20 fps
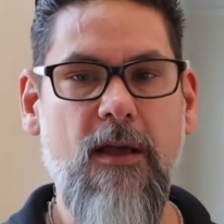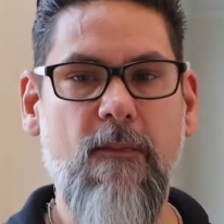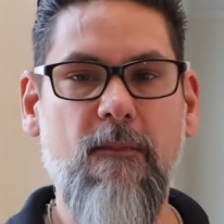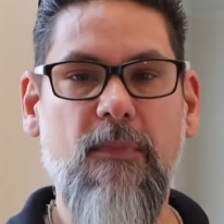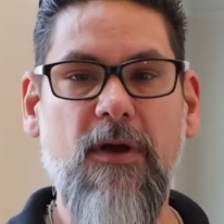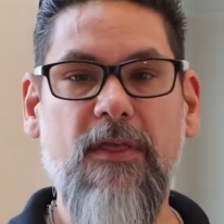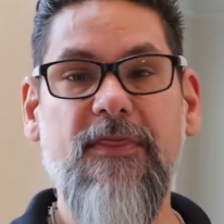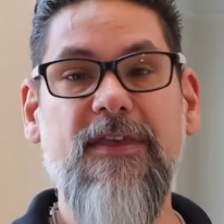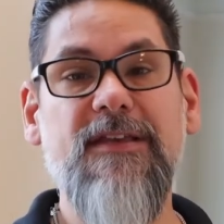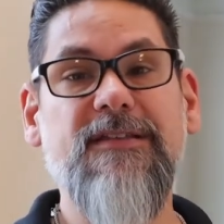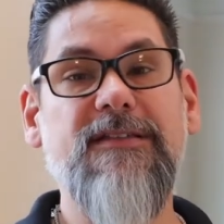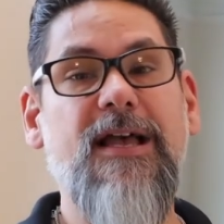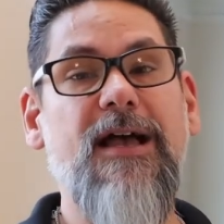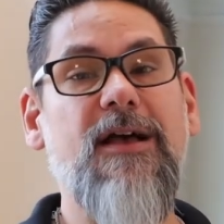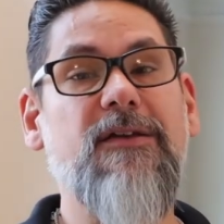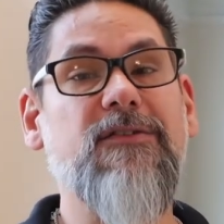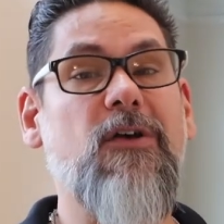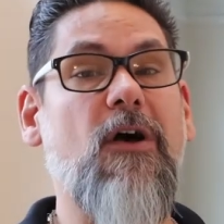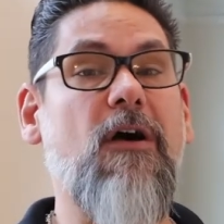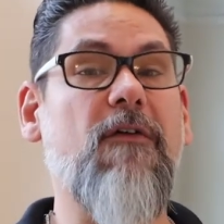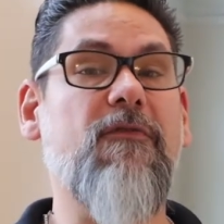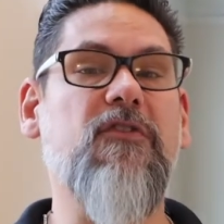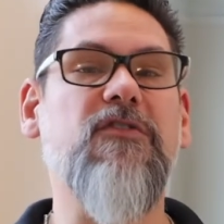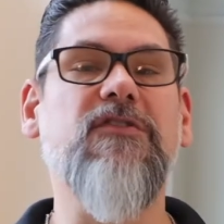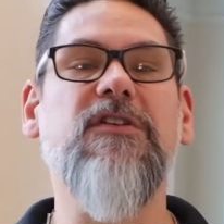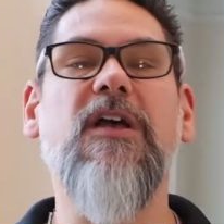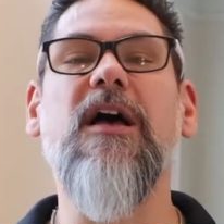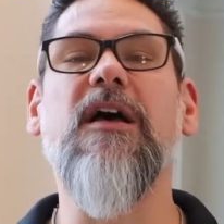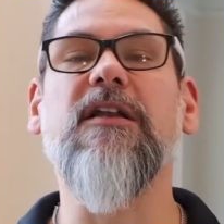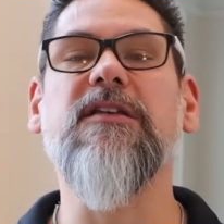but this house
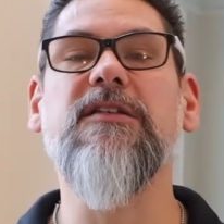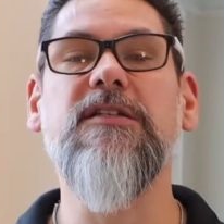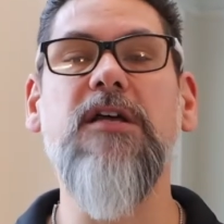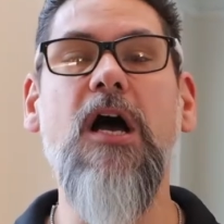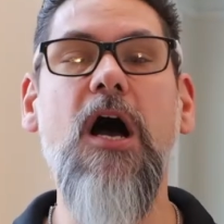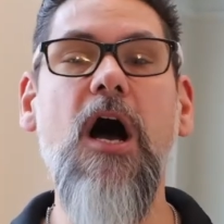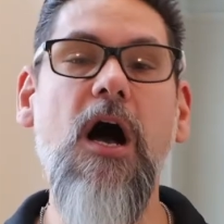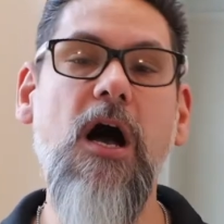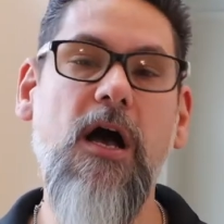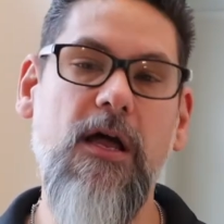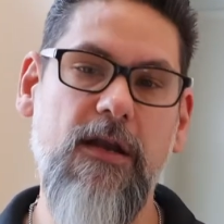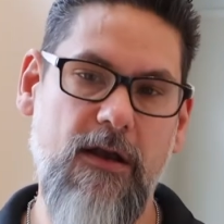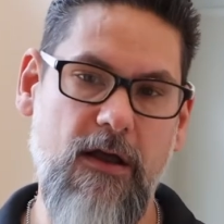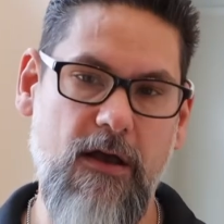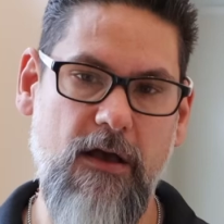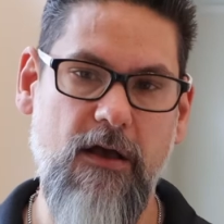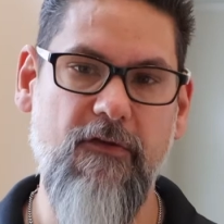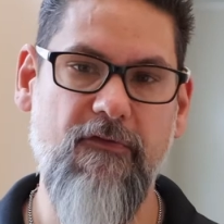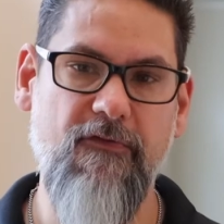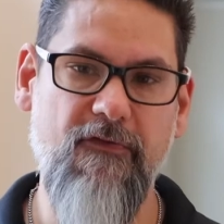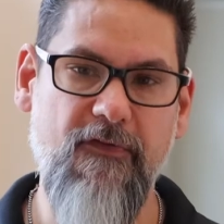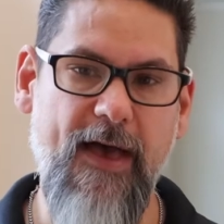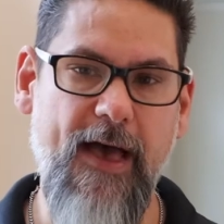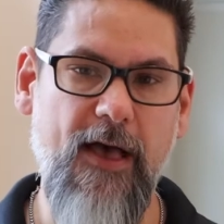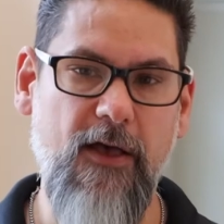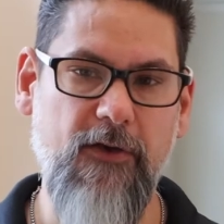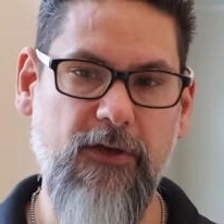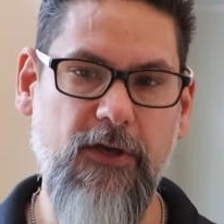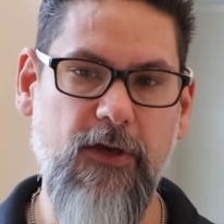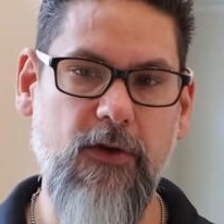offers a ton of
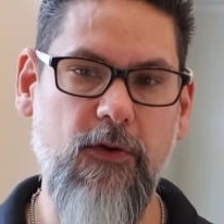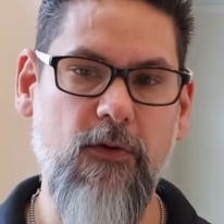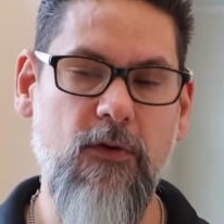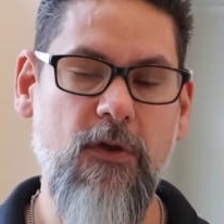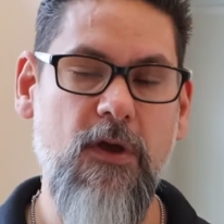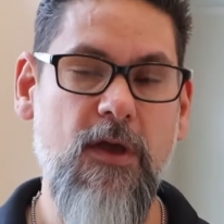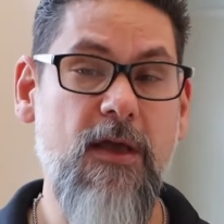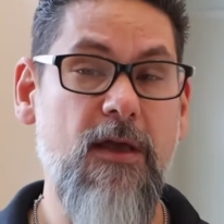value.